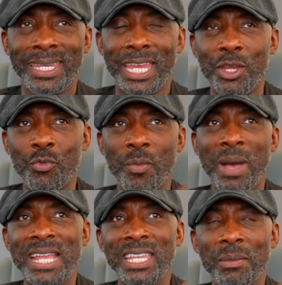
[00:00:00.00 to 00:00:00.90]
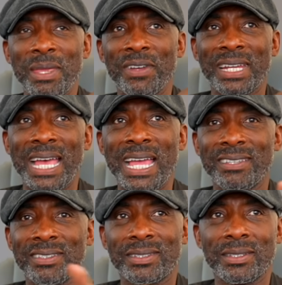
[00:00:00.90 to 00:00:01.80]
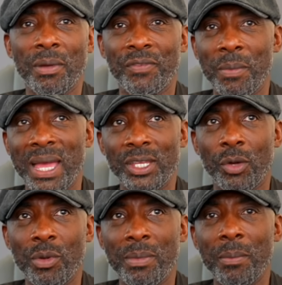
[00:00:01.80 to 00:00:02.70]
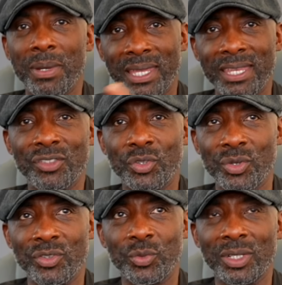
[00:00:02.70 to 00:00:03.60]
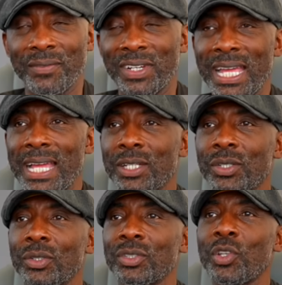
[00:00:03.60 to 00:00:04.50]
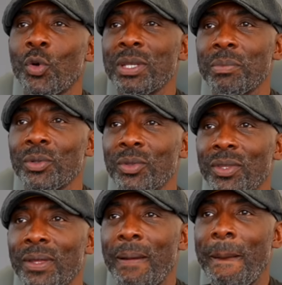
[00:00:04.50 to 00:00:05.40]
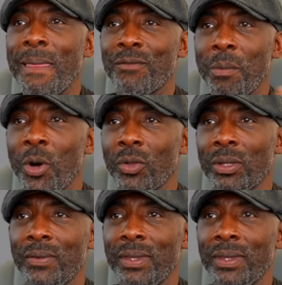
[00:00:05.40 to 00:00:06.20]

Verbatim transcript: and he reminded me of a guy, some of you might not remember, the historians will, of a guy called Tony Booth from Hull.